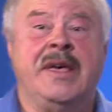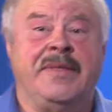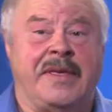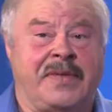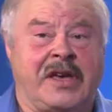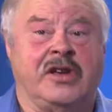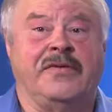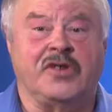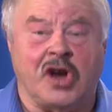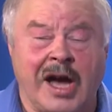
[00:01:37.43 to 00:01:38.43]
that they could
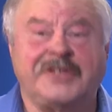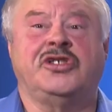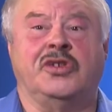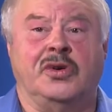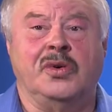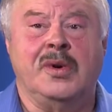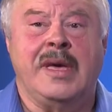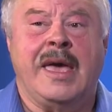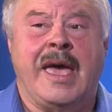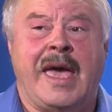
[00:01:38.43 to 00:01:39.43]
have got to
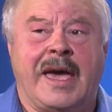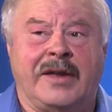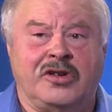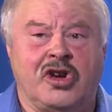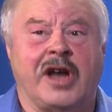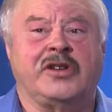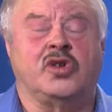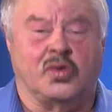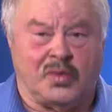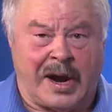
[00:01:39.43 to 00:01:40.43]
and got
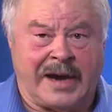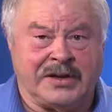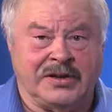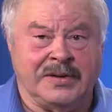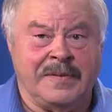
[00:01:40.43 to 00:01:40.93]
correct.